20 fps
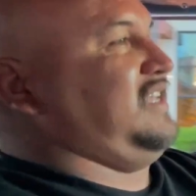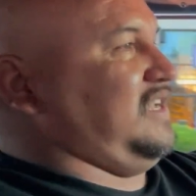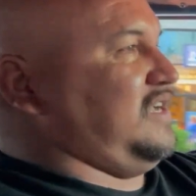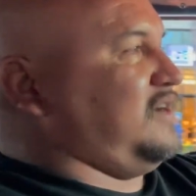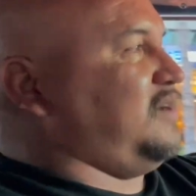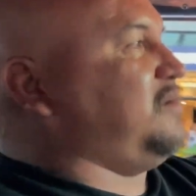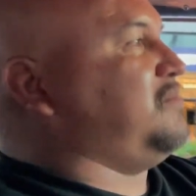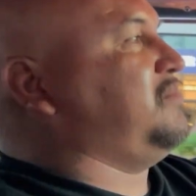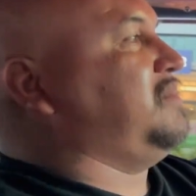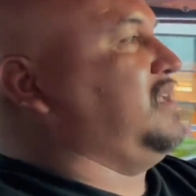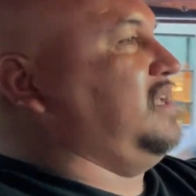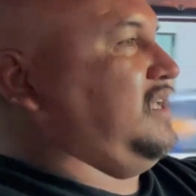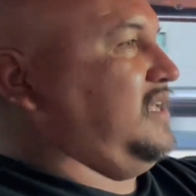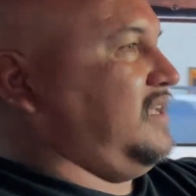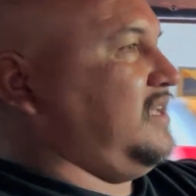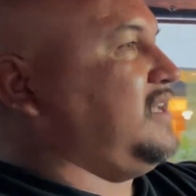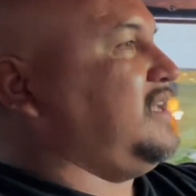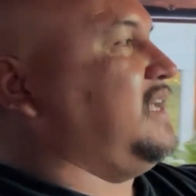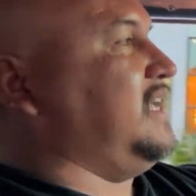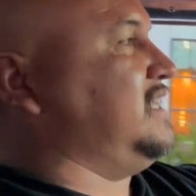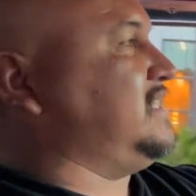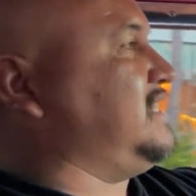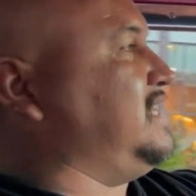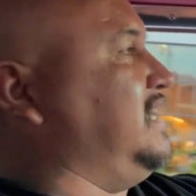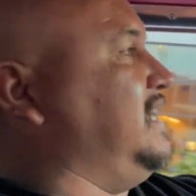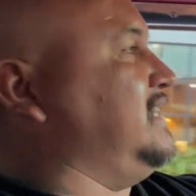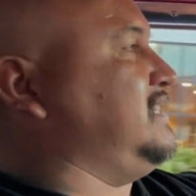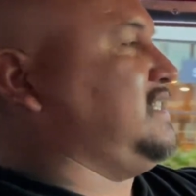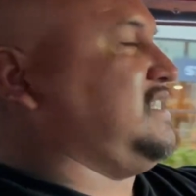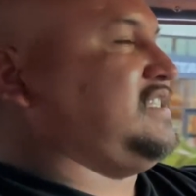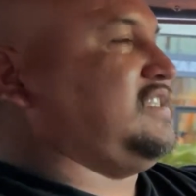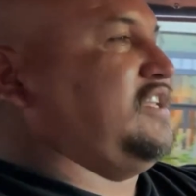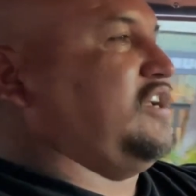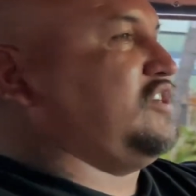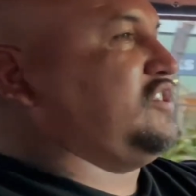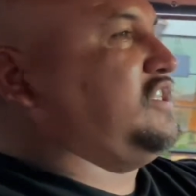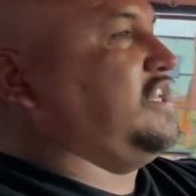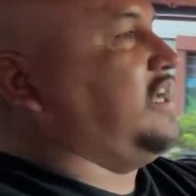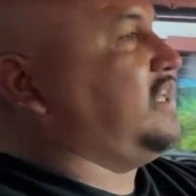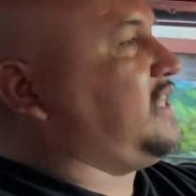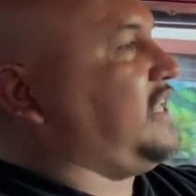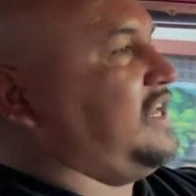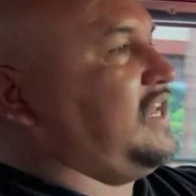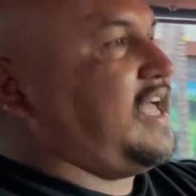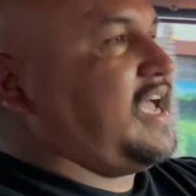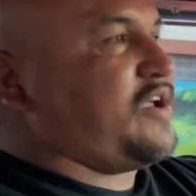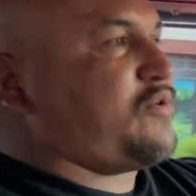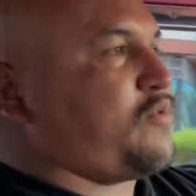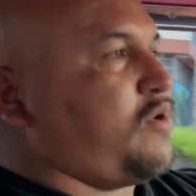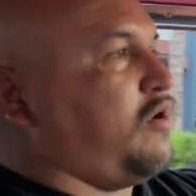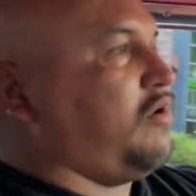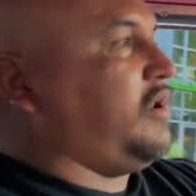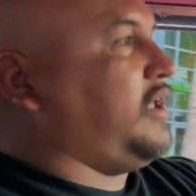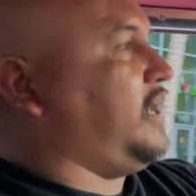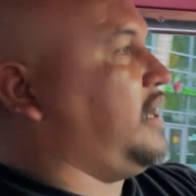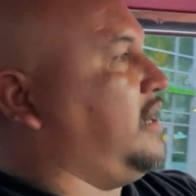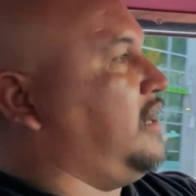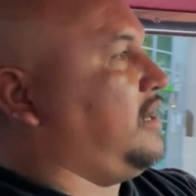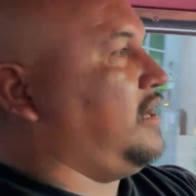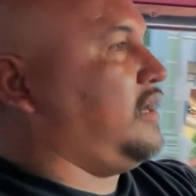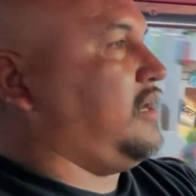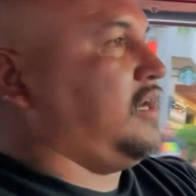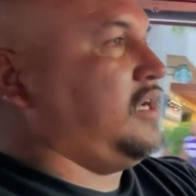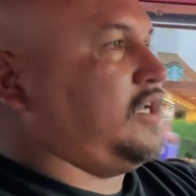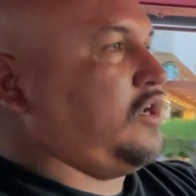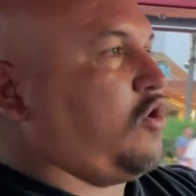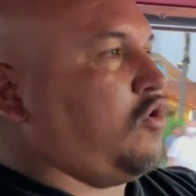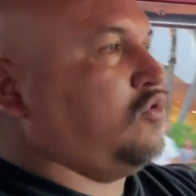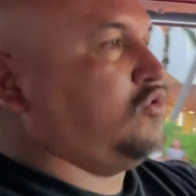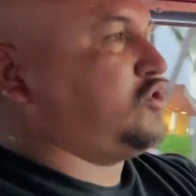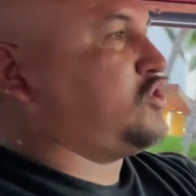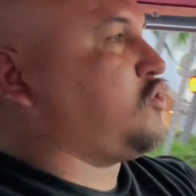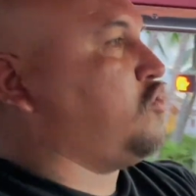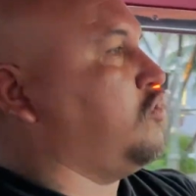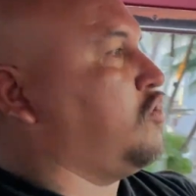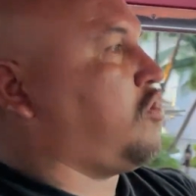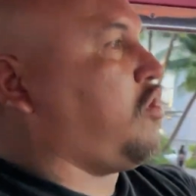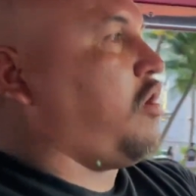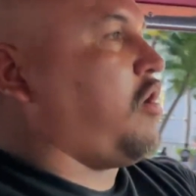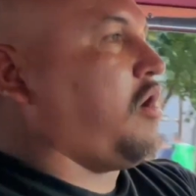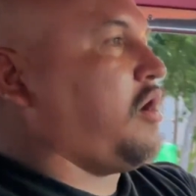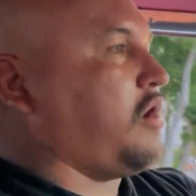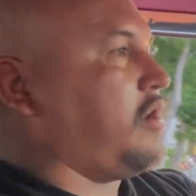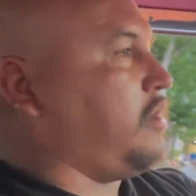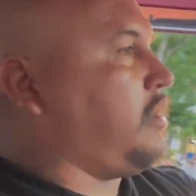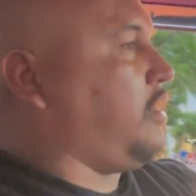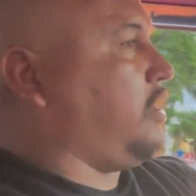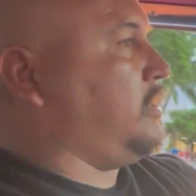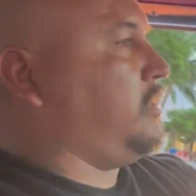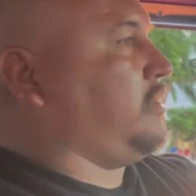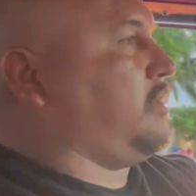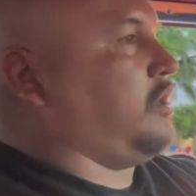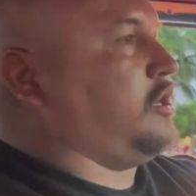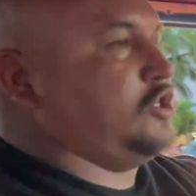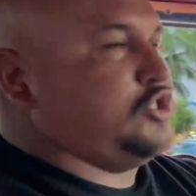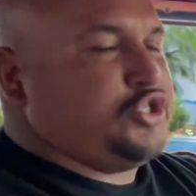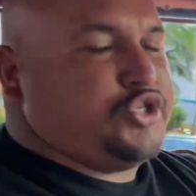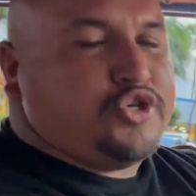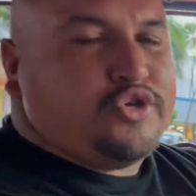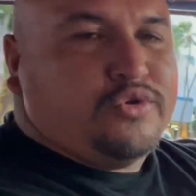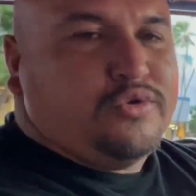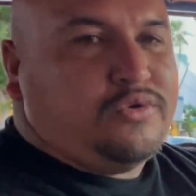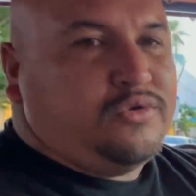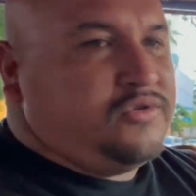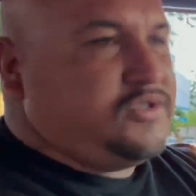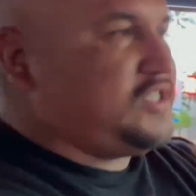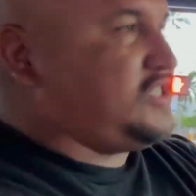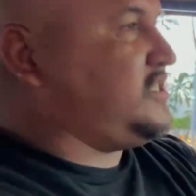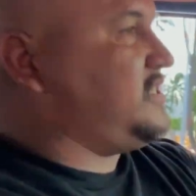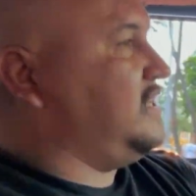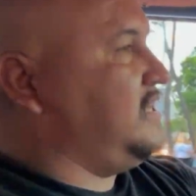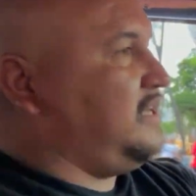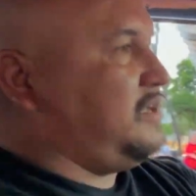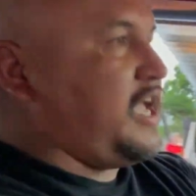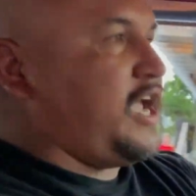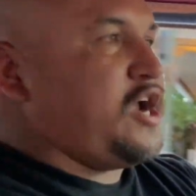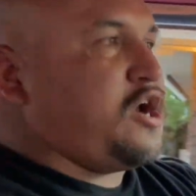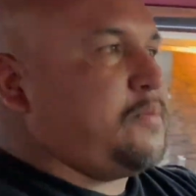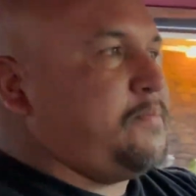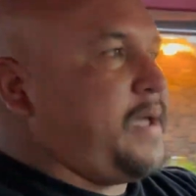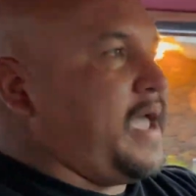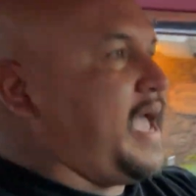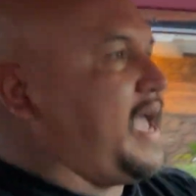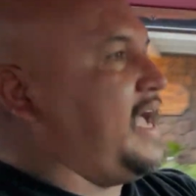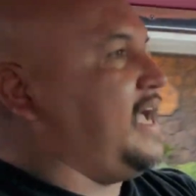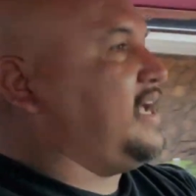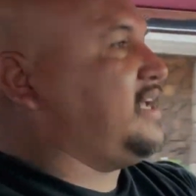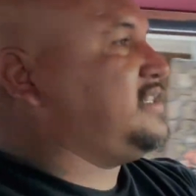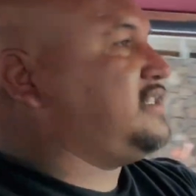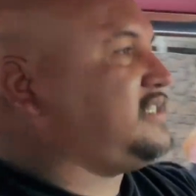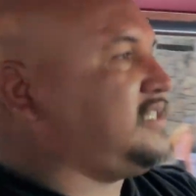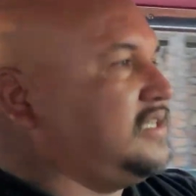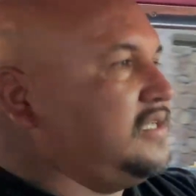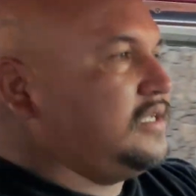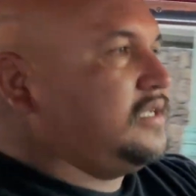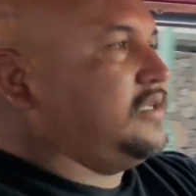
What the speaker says: Yeah. There's nothing like rolling an old school car on juice, airbags.